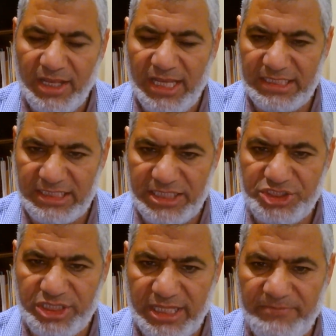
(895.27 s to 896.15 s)
and
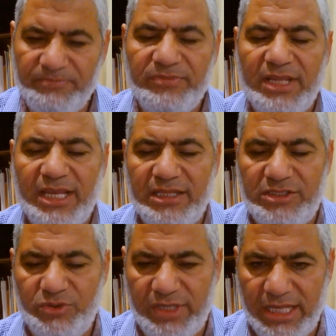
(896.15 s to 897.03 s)
teach them and
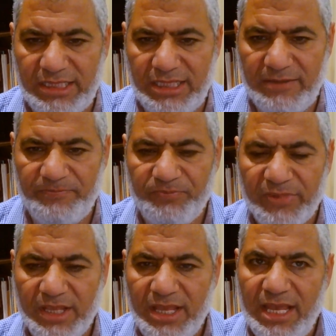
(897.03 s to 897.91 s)
educate them
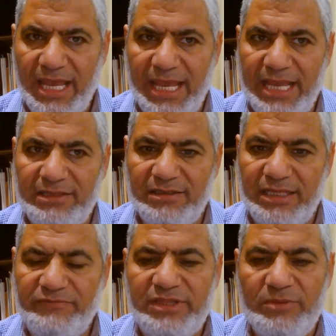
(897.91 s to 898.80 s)
and
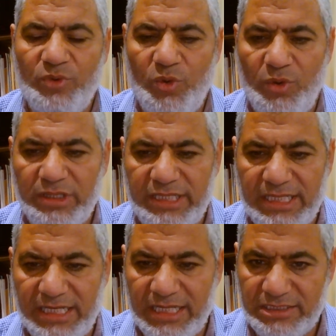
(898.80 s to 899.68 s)
give them all
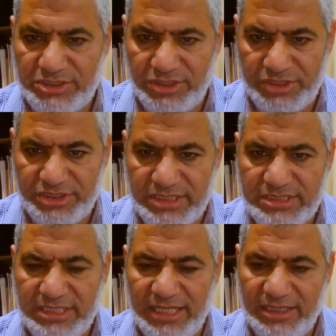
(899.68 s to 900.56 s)
the
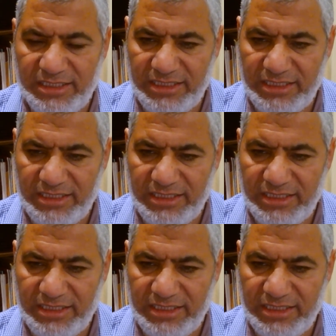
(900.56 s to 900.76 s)
instructions and the